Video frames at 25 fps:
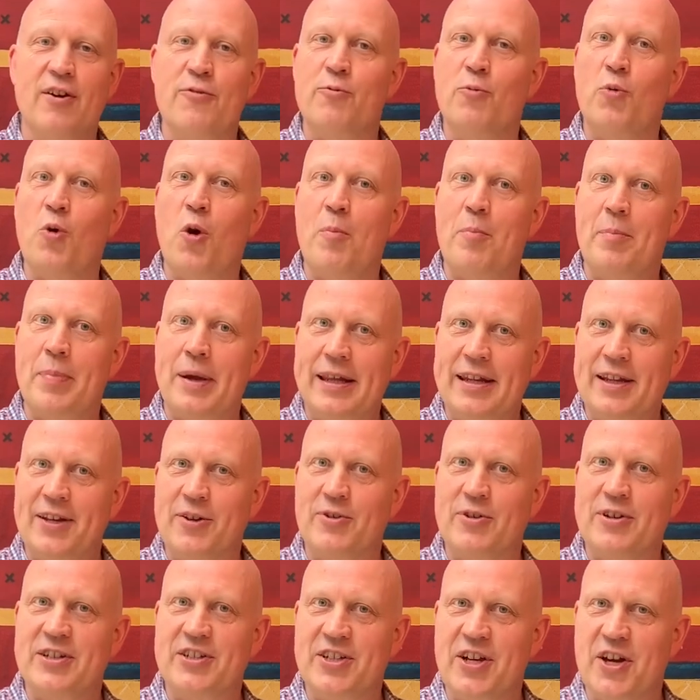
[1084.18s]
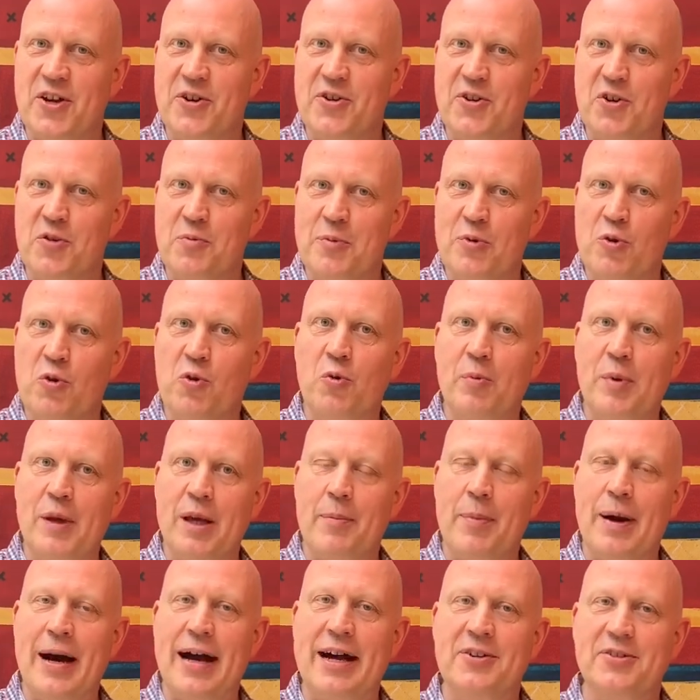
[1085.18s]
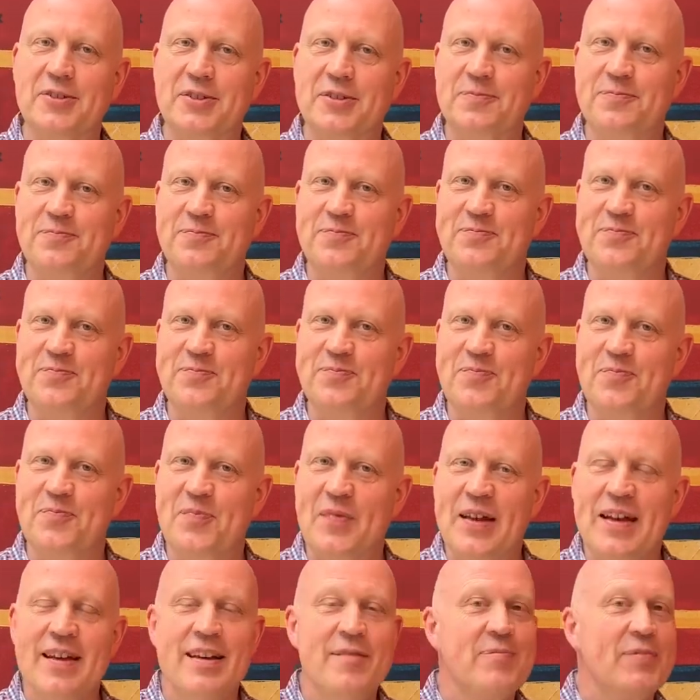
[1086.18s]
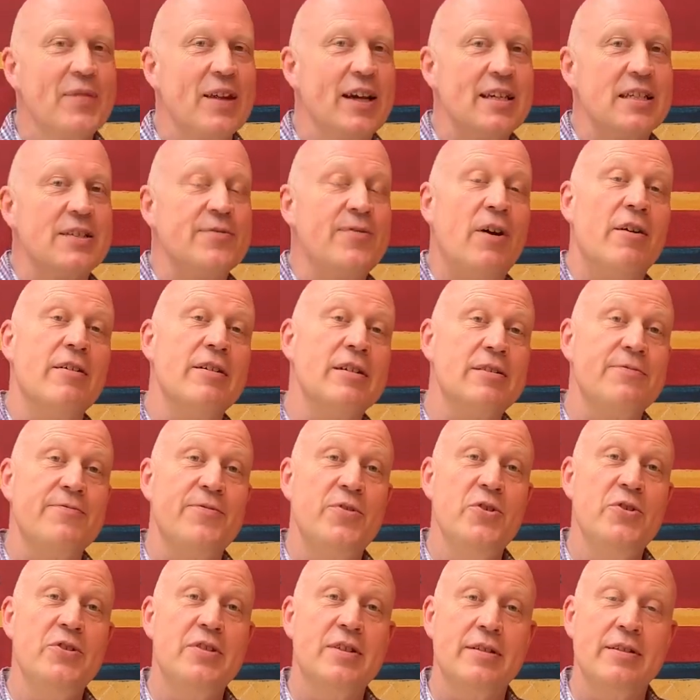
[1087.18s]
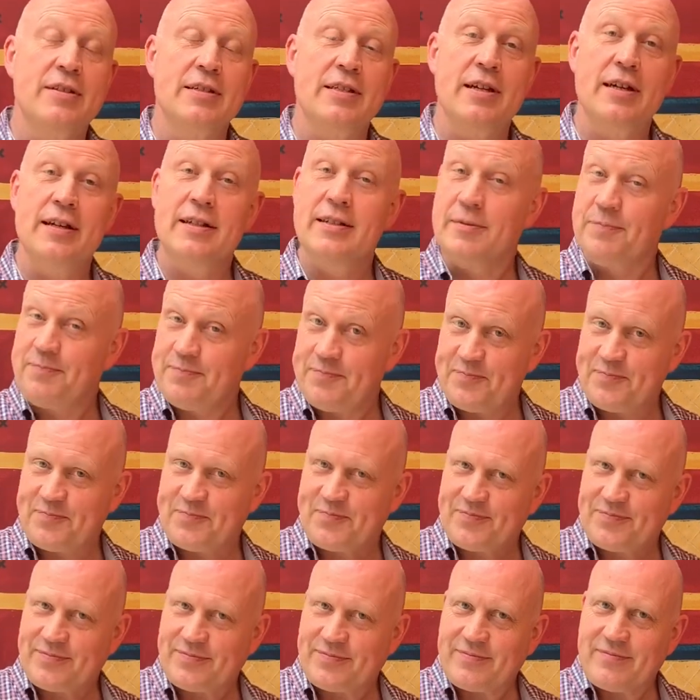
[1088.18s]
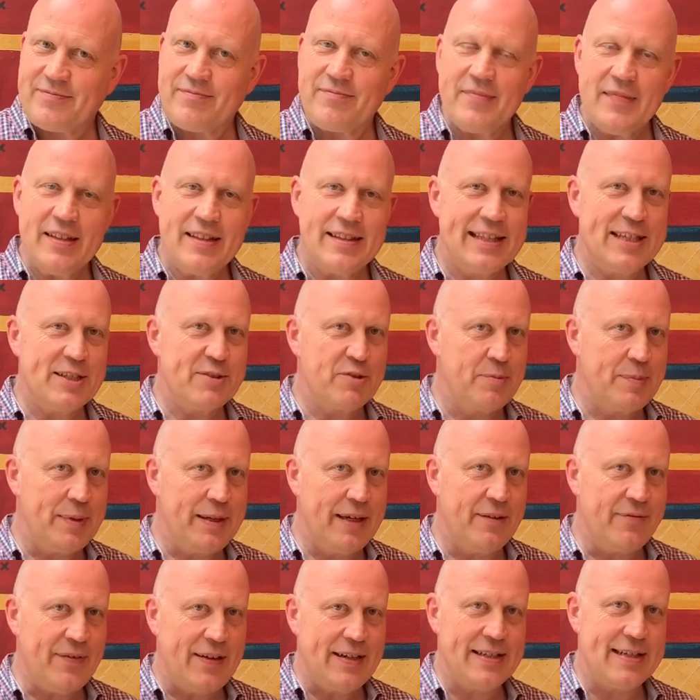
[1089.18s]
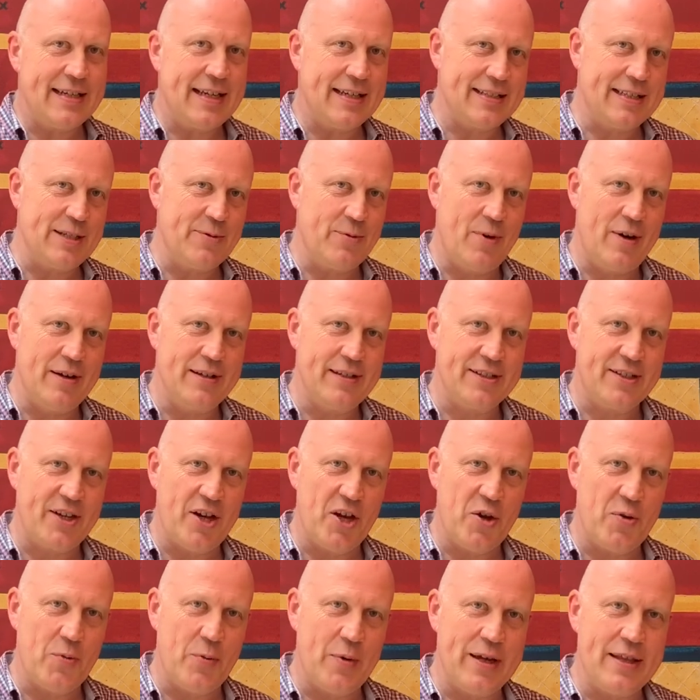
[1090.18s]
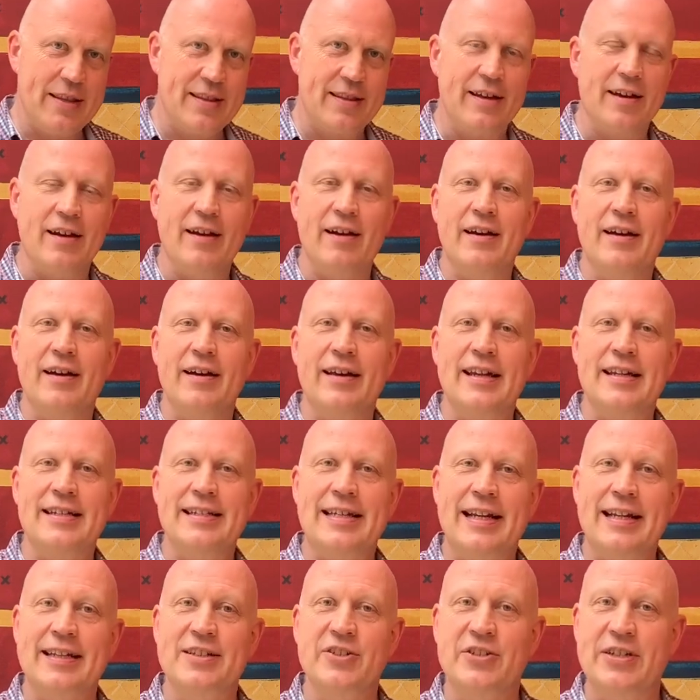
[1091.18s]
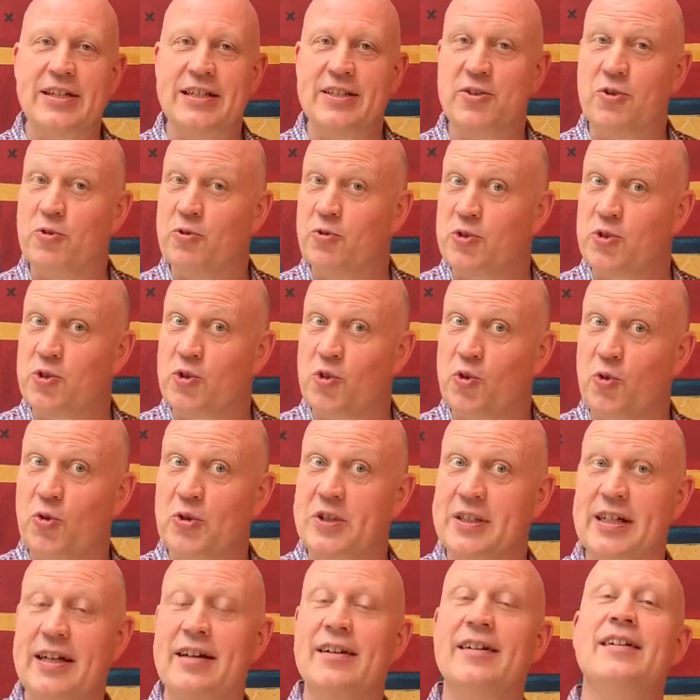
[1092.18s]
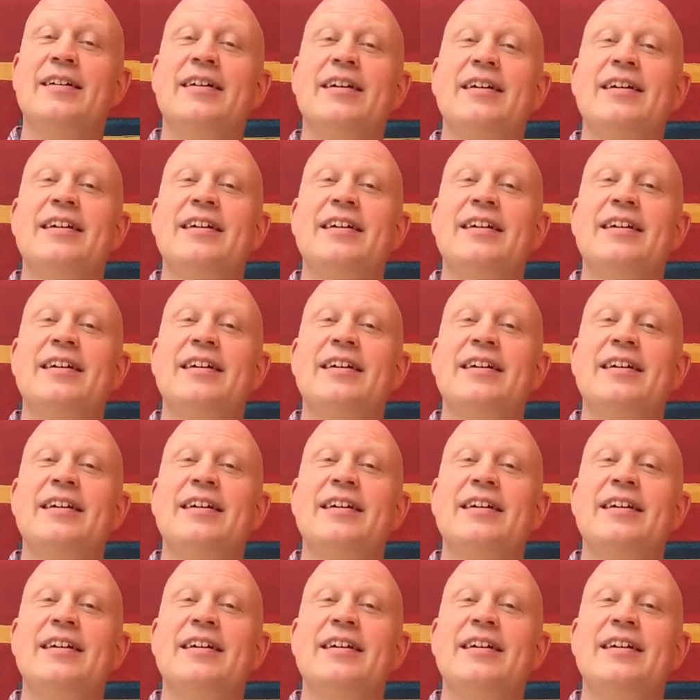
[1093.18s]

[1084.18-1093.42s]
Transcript: of what Pinot Grigio can all be about. As far as food's concerned, this would be a fantastic wine to go with uh, an Italian cheese called torta.